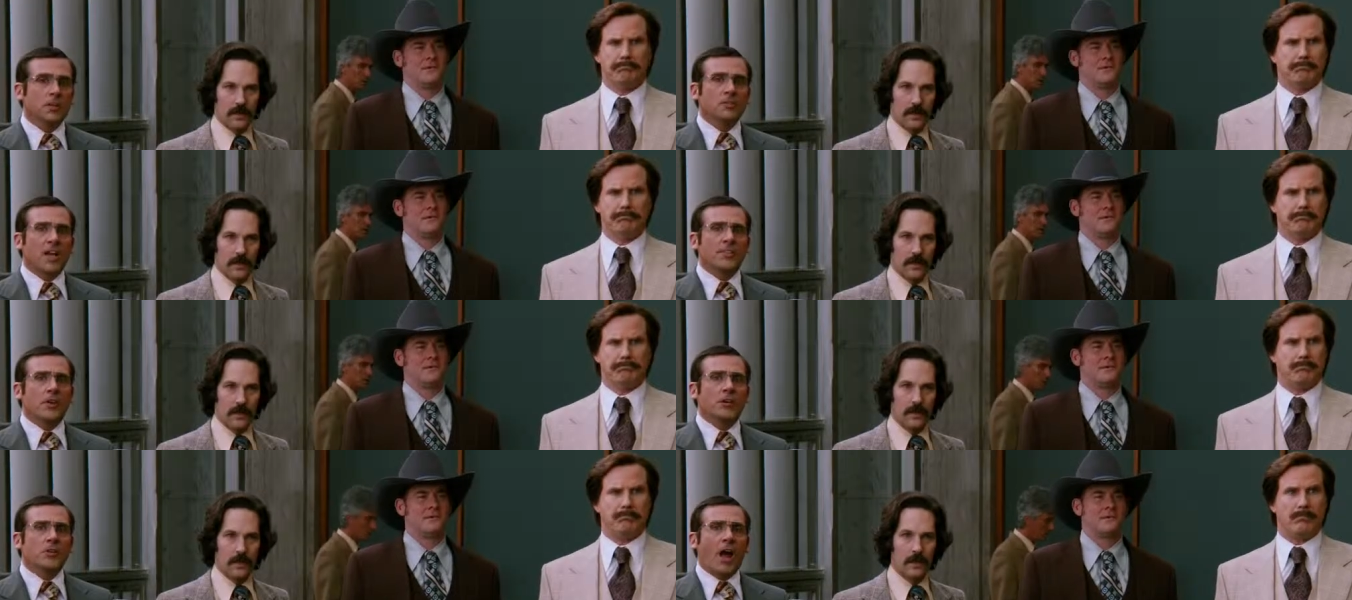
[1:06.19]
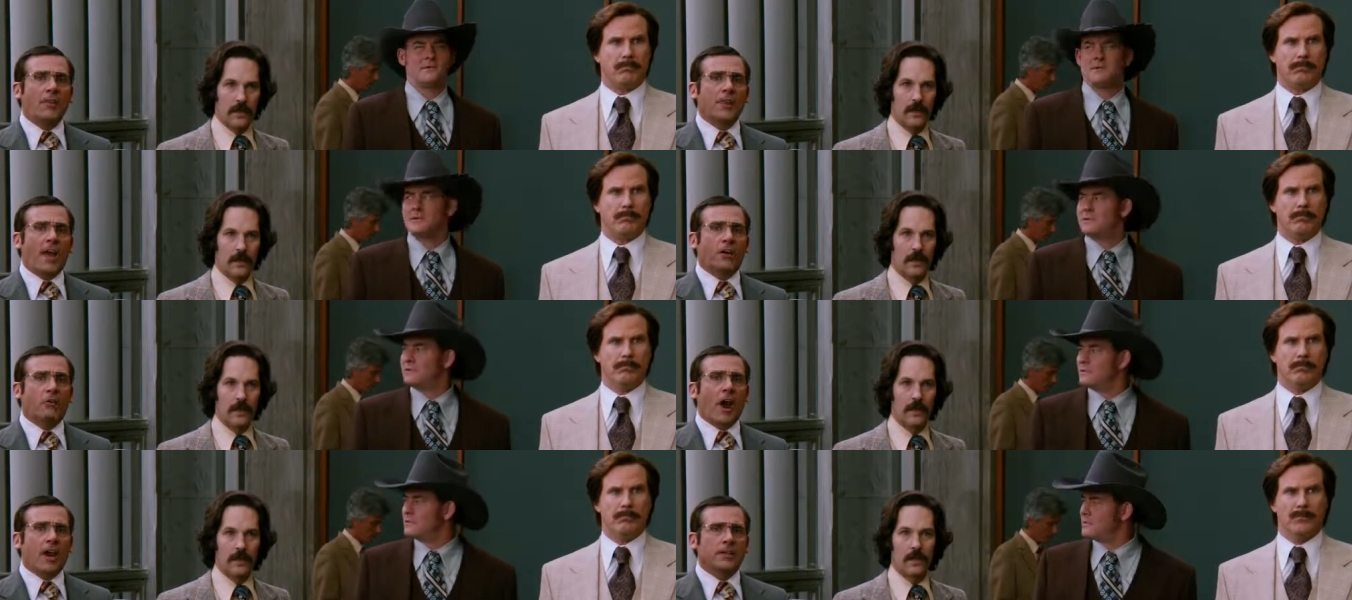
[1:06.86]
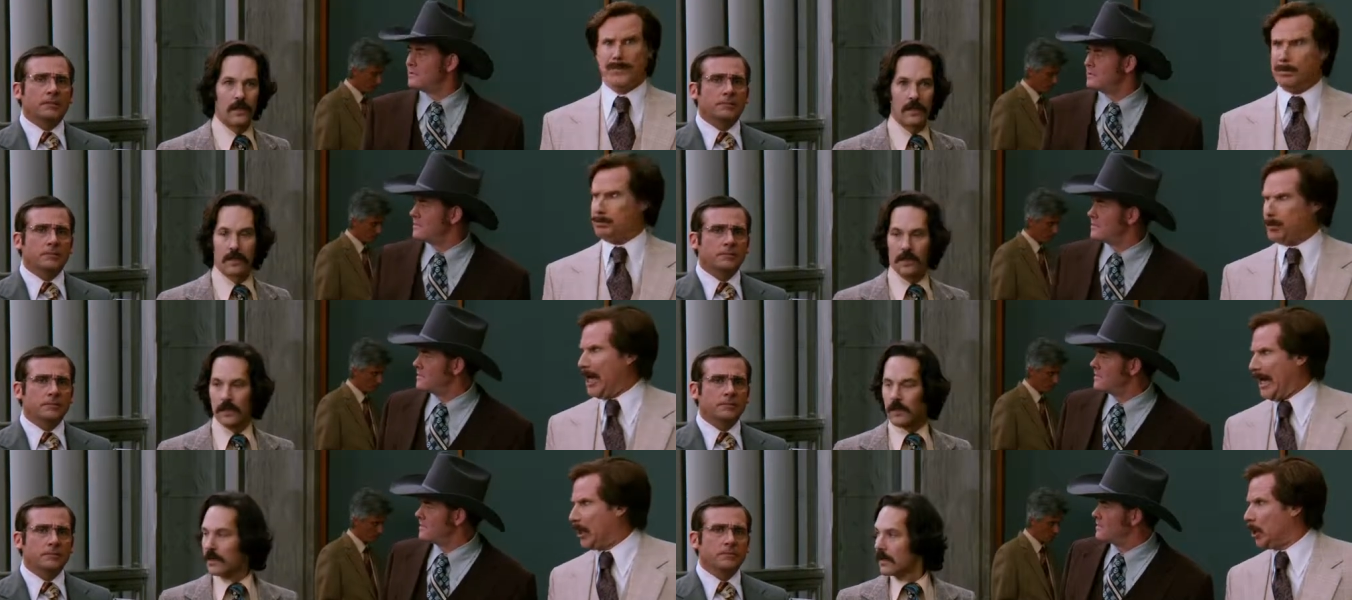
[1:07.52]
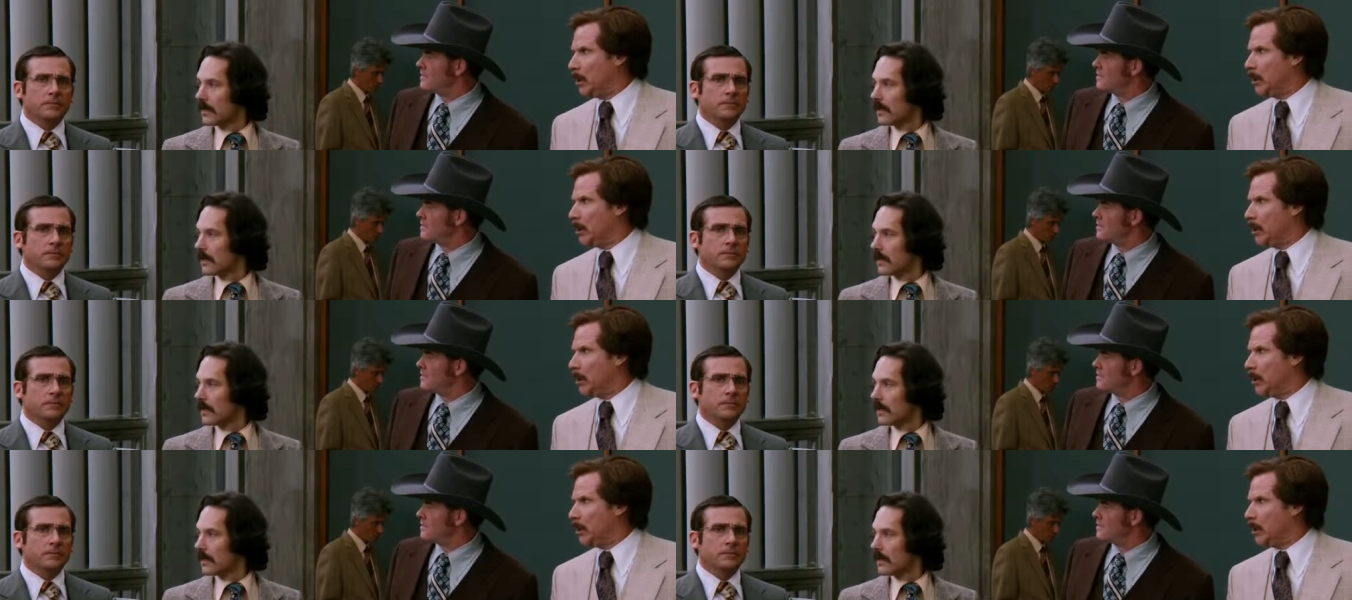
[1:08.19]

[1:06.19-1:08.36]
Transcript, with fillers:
Speaker 1: He said you're not that great. Prick.